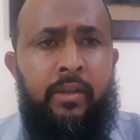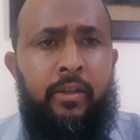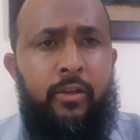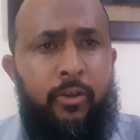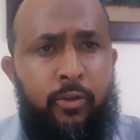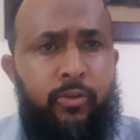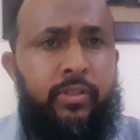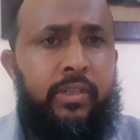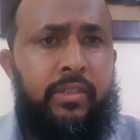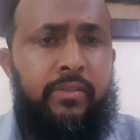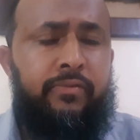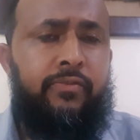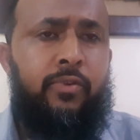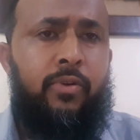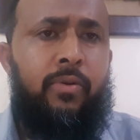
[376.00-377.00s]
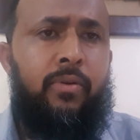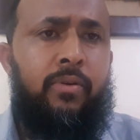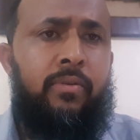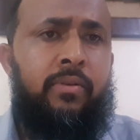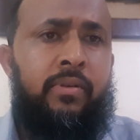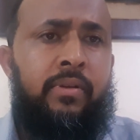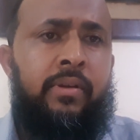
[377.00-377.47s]
looking for
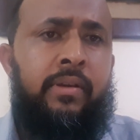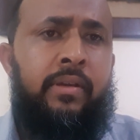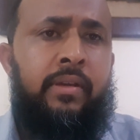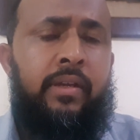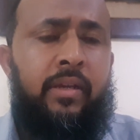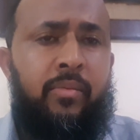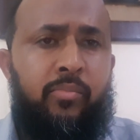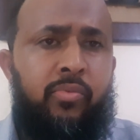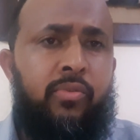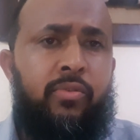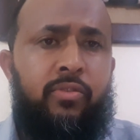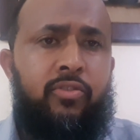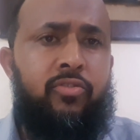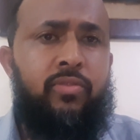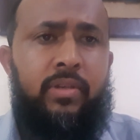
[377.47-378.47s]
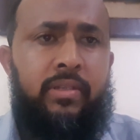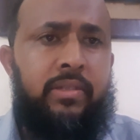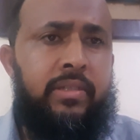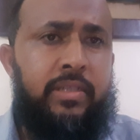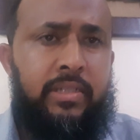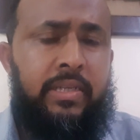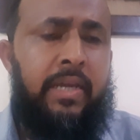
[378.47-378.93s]
a book to
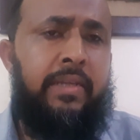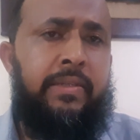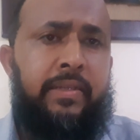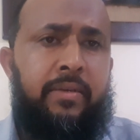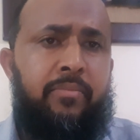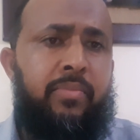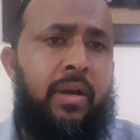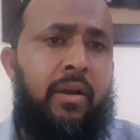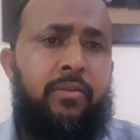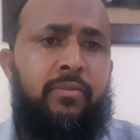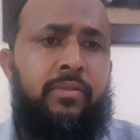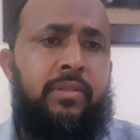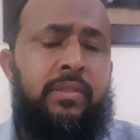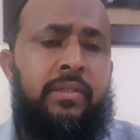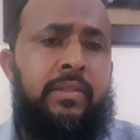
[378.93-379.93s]
understand about